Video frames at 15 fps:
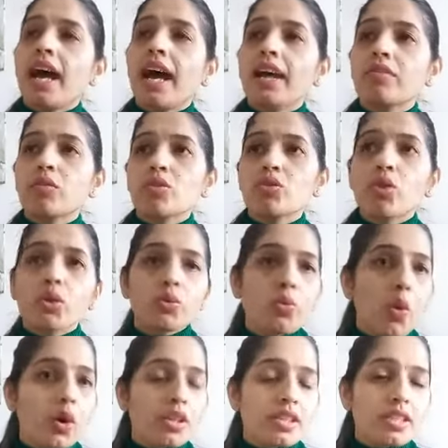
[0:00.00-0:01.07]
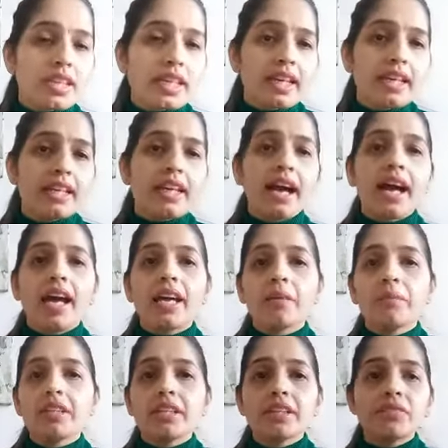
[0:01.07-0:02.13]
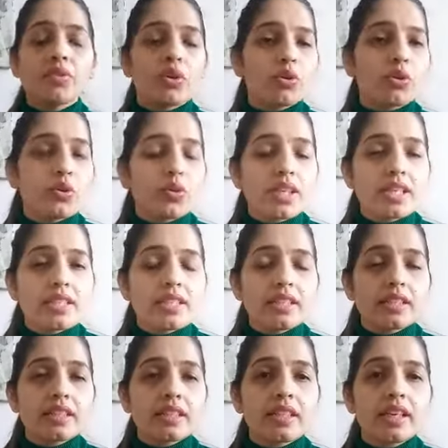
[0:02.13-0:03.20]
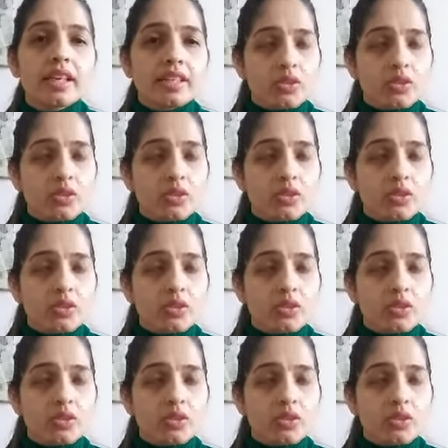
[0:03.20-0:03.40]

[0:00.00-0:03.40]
I was not wanted, I am here for no reason.